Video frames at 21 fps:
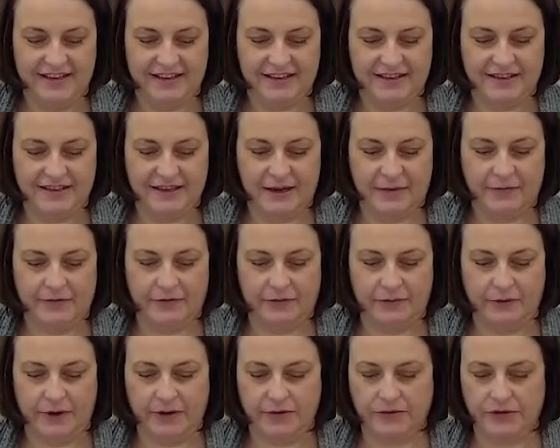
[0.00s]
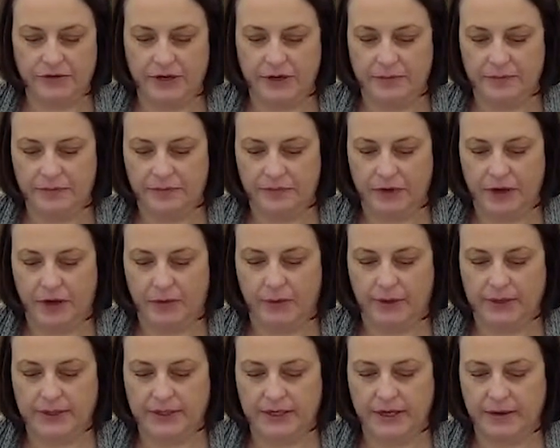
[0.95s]
Is it time for a road trip? Who
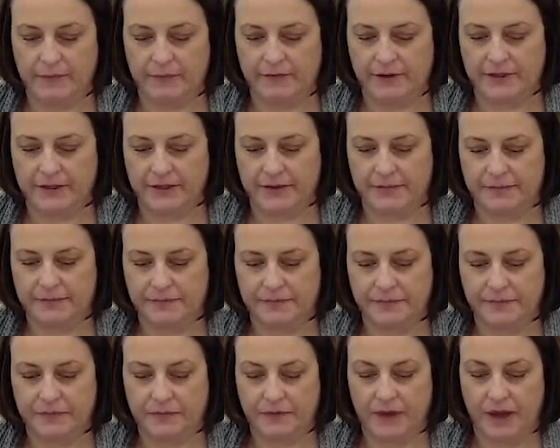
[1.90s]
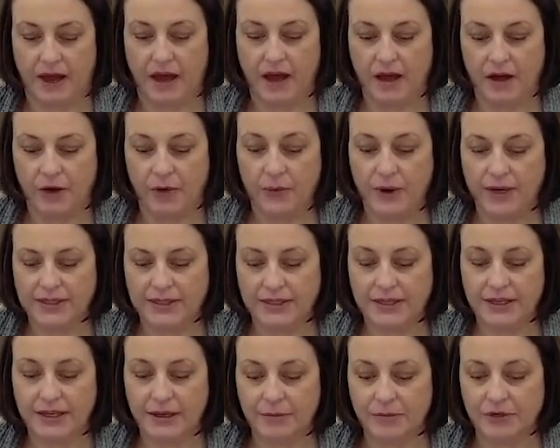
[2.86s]
wants to come visit? Who wants
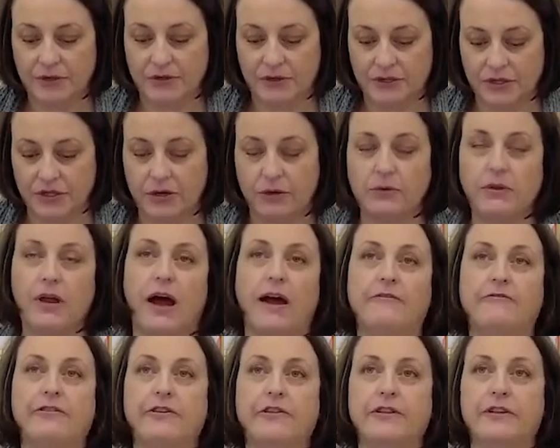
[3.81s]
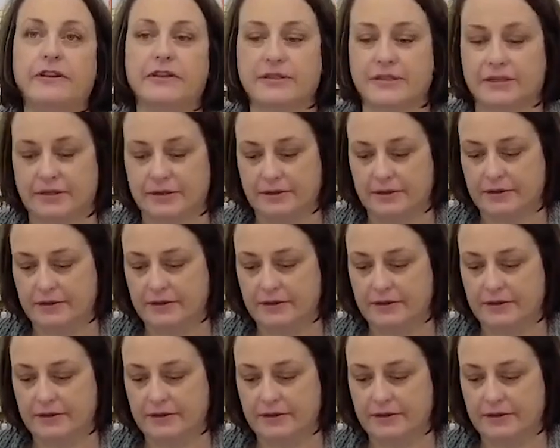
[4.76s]
to come do the show live with us?